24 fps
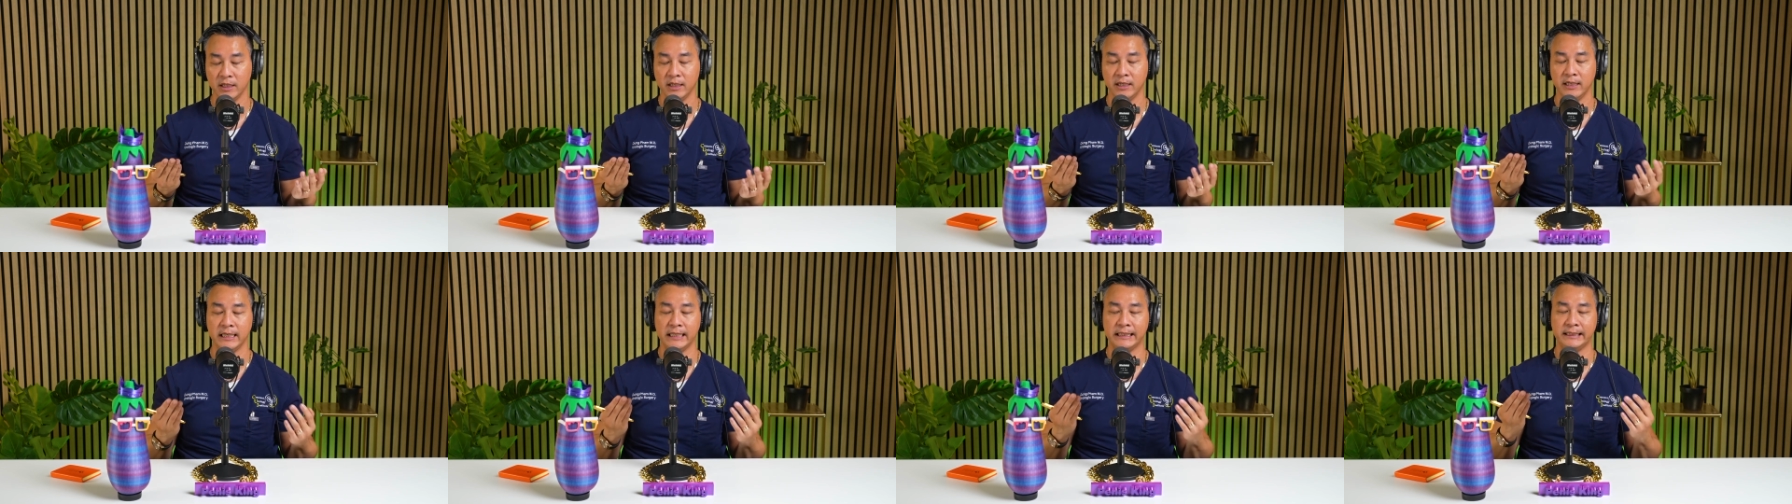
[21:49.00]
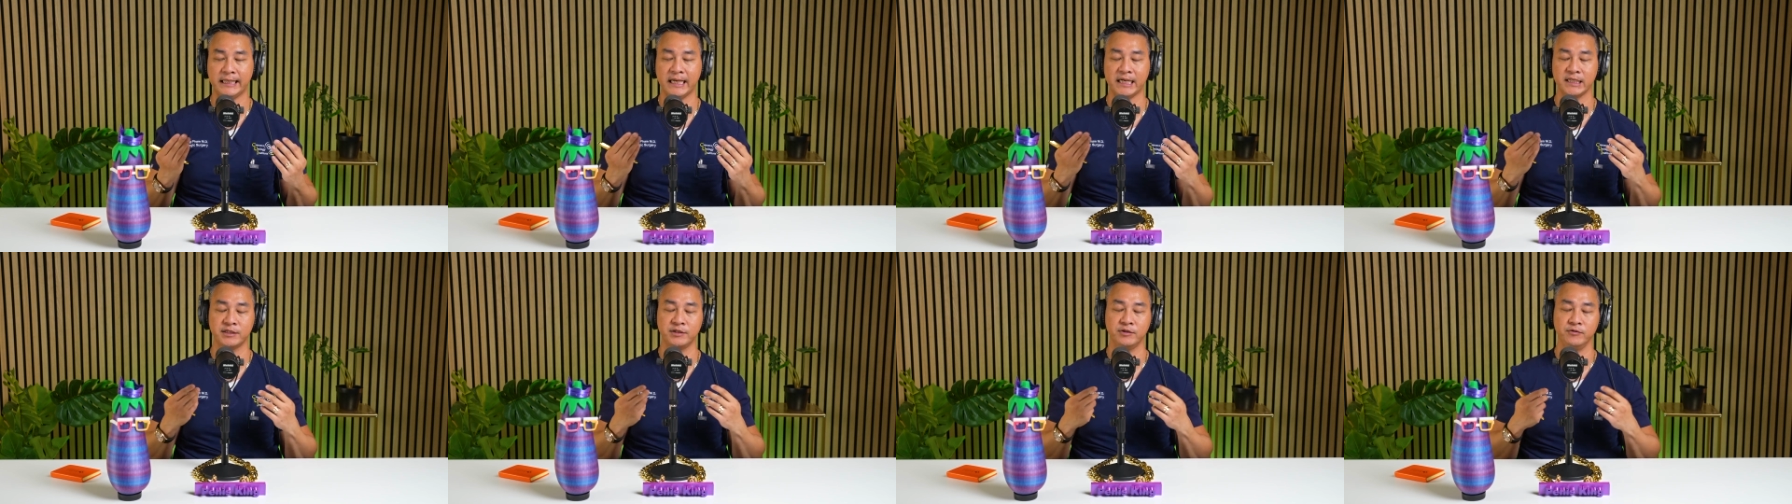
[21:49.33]
And
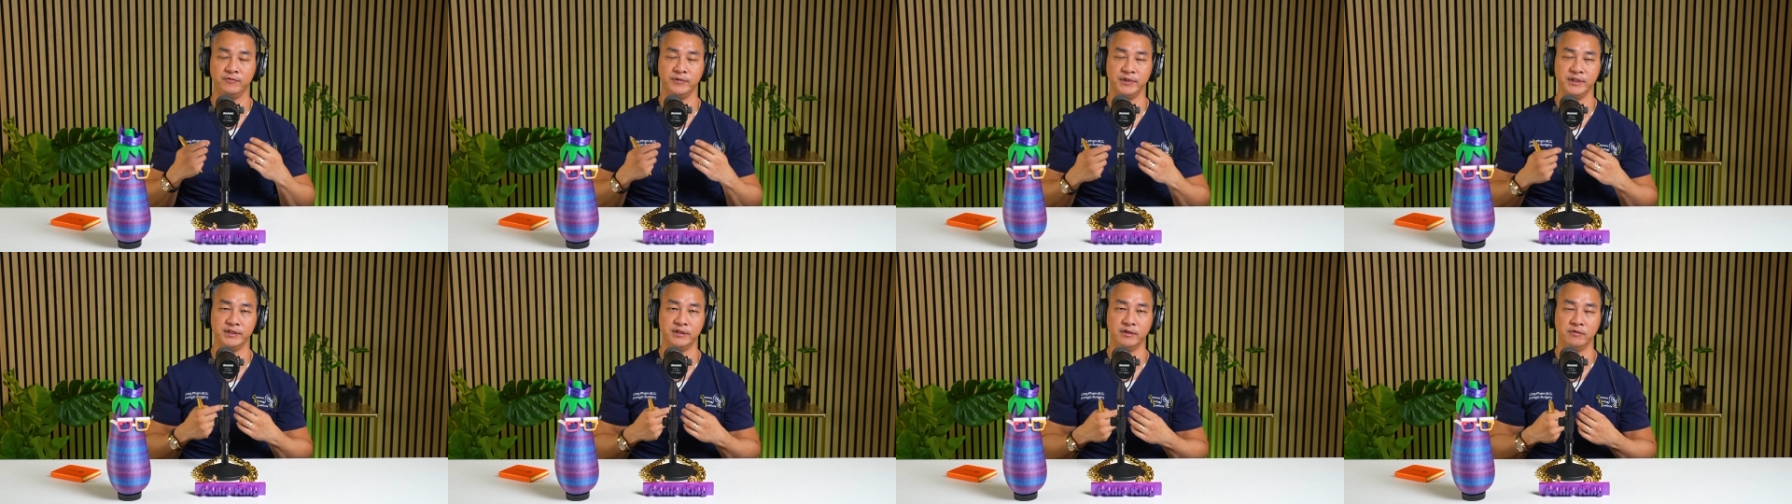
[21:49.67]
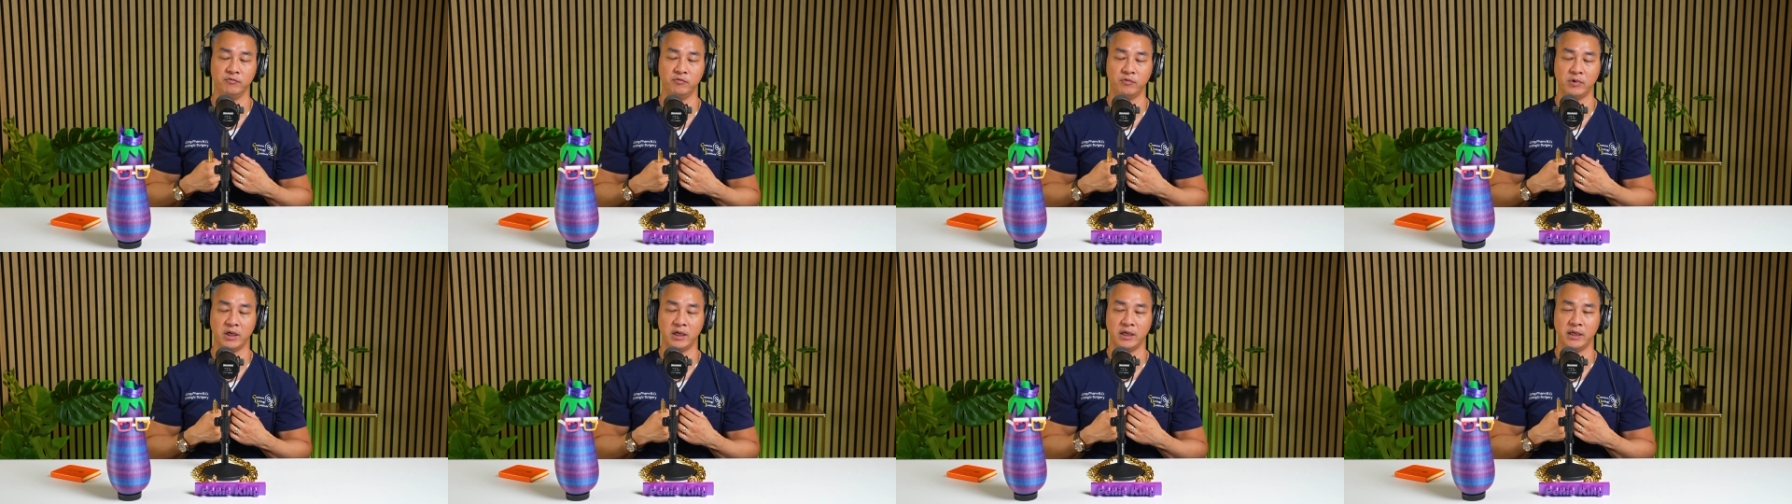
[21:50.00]
that's the
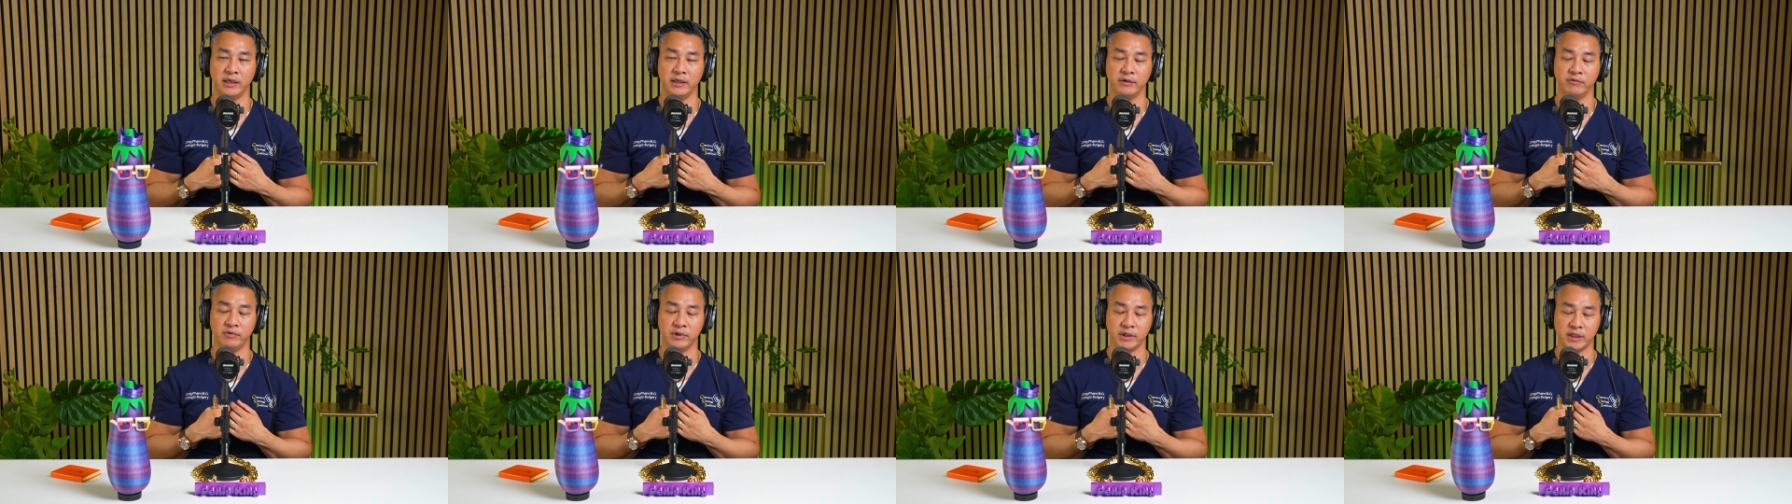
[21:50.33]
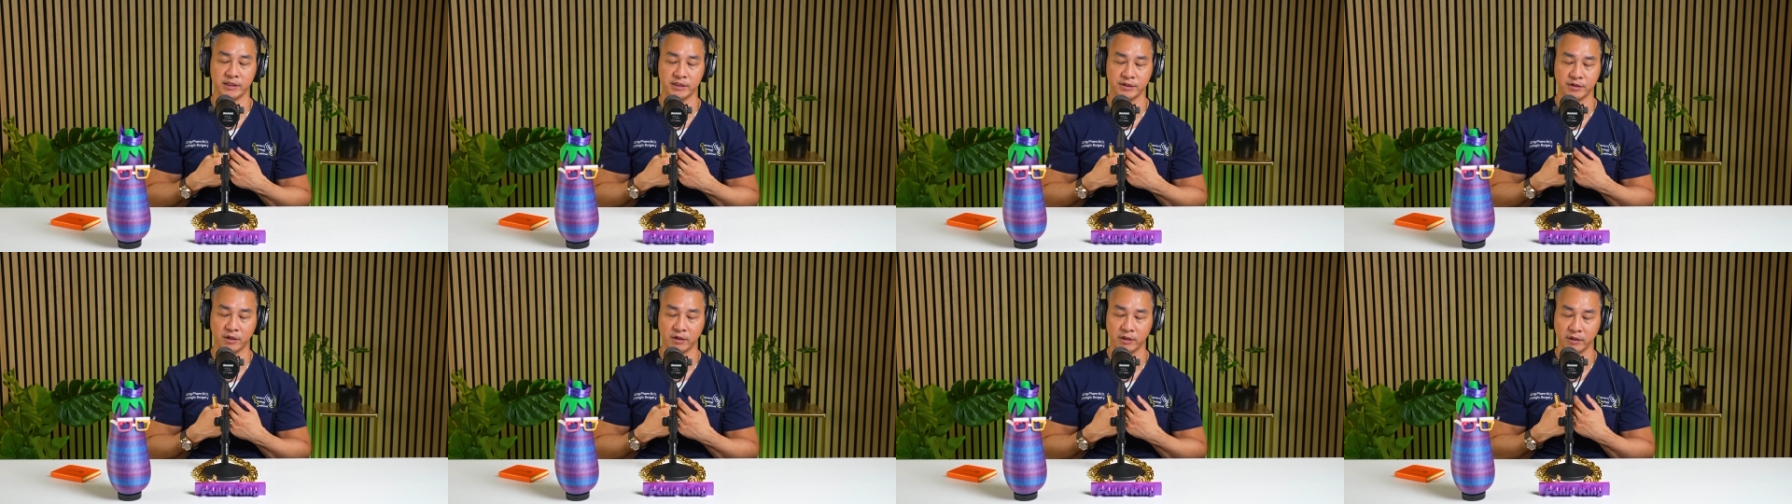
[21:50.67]
reason why when I
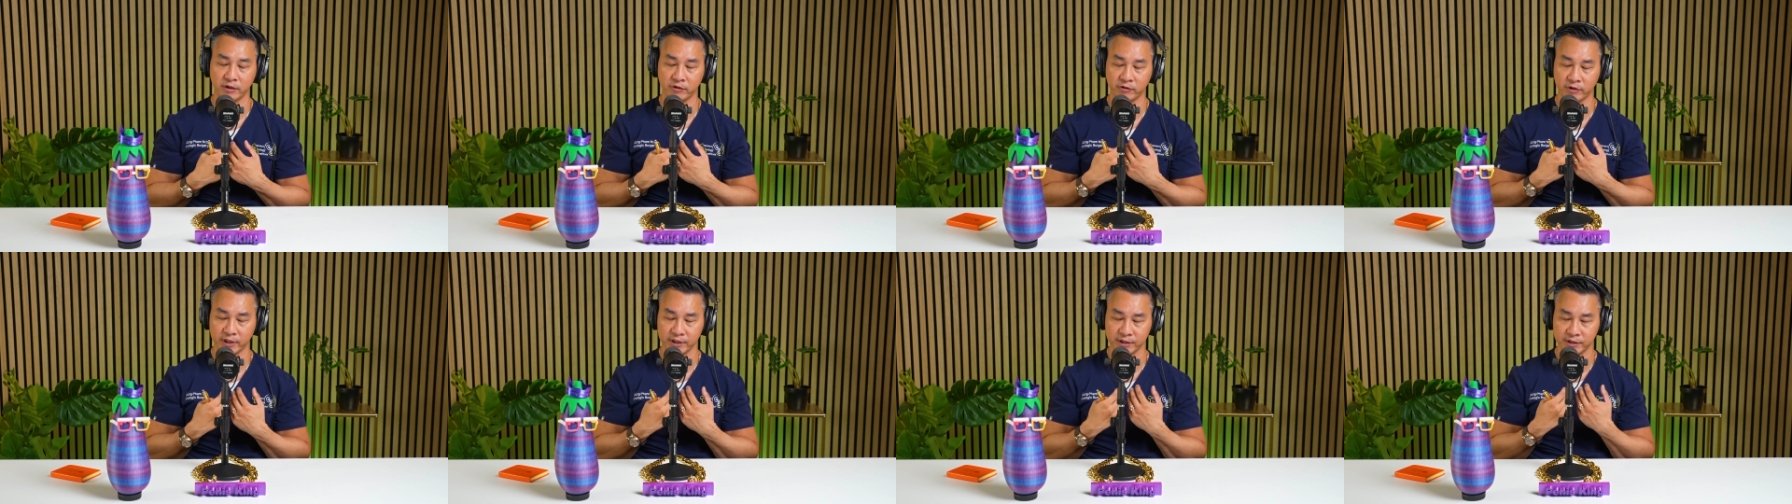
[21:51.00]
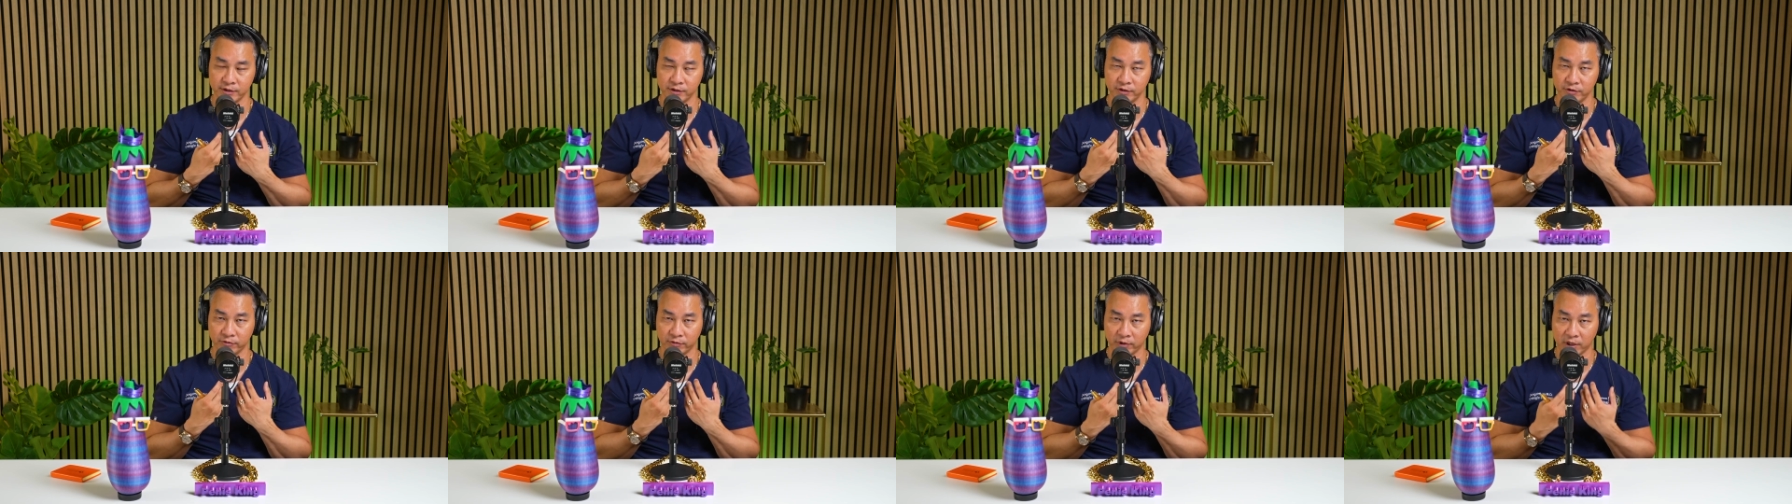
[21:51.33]
started
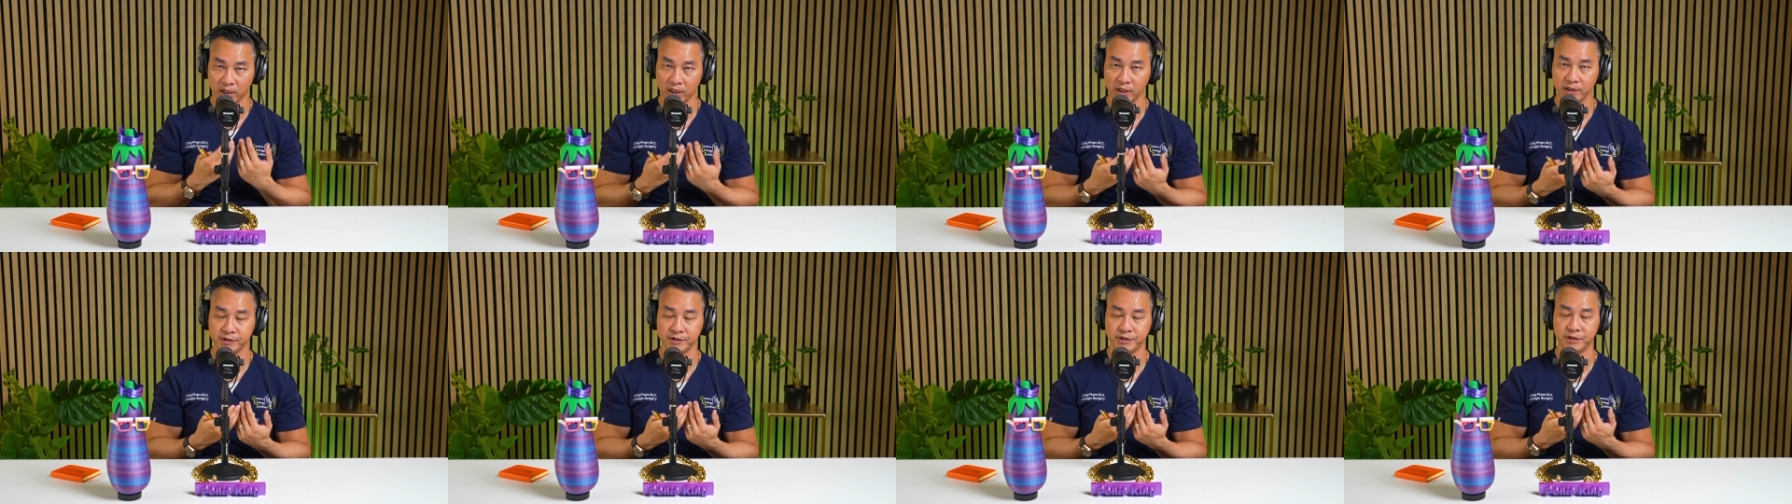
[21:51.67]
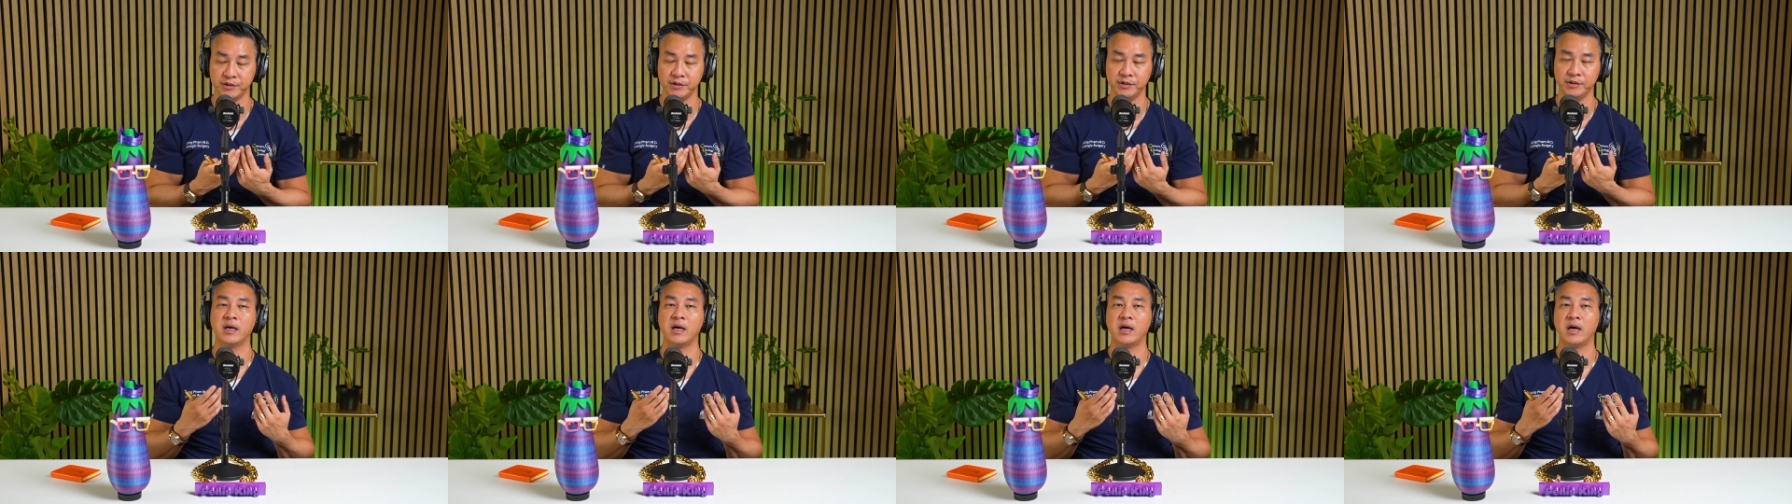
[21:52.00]
Crescent Urology,